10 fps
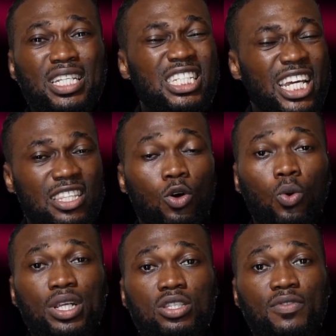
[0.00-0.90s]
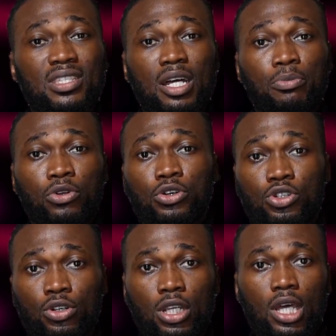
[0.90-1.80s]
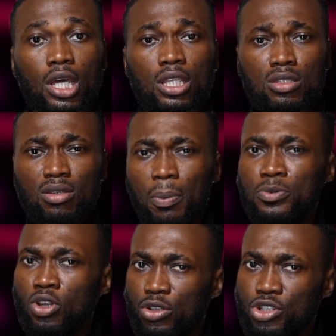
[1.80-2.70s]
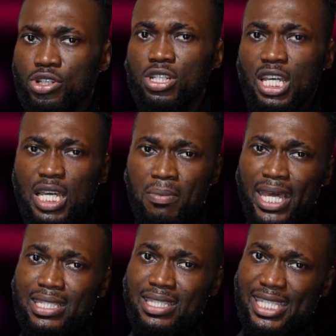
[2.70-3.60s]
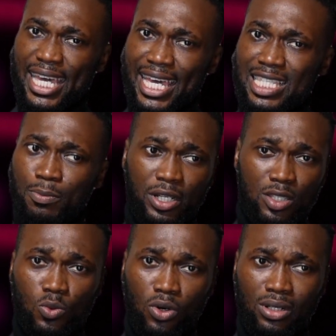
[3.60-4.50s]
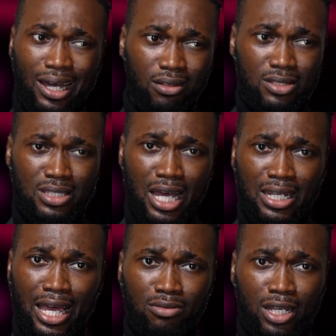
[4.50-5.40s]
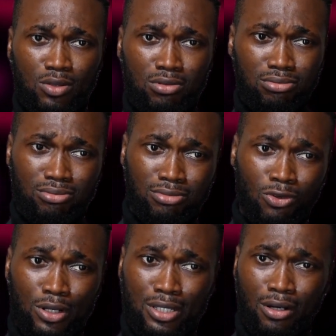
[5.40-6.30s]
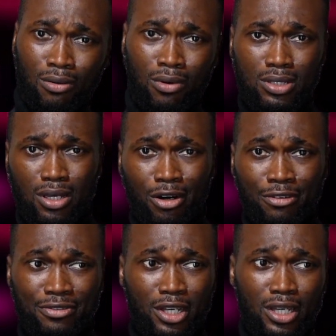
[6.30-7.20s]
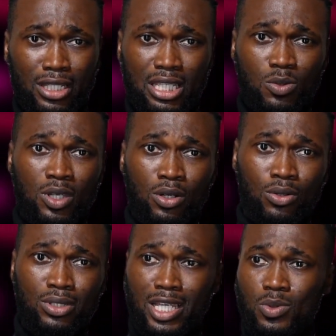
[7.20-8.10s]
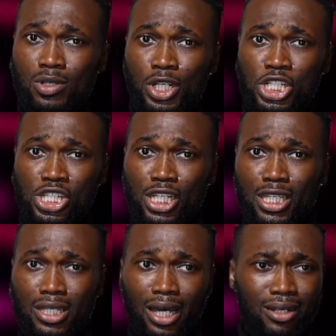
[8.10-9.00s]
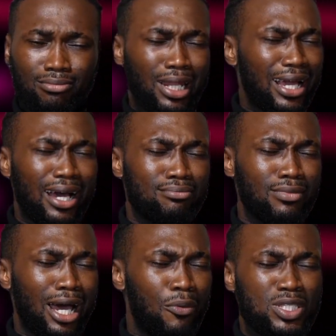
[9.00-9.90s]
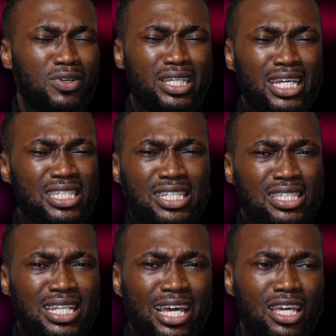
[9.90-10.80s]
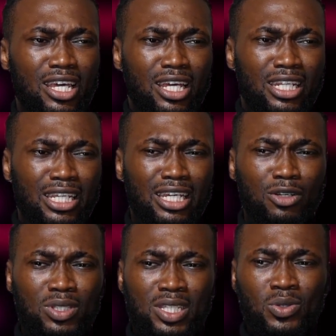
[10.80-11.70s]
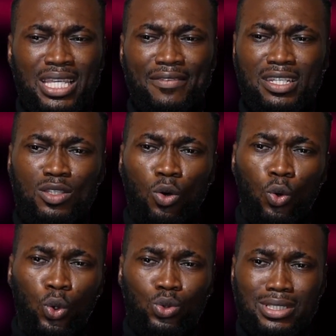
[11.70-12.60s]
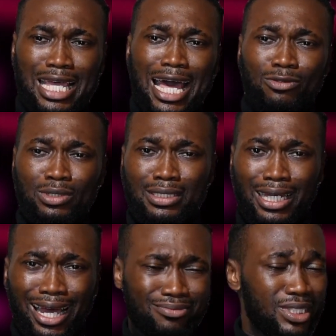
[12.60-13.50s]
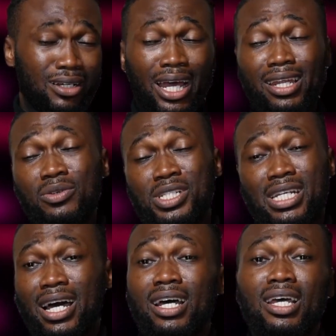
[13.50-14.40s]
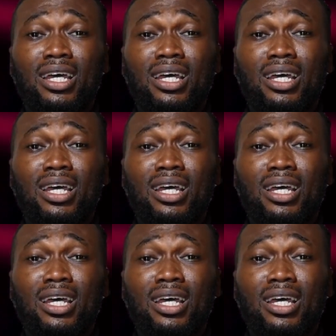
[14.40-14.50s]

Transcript: and check the quality of the sound production. Top notch. It makes sense. But this one, I don't understand. Like, when I do one day on, one day off, this week you're good, next week you're gonna shake. Like, I wasn't really getting it. Like, it was having this hollow sound. Anyways.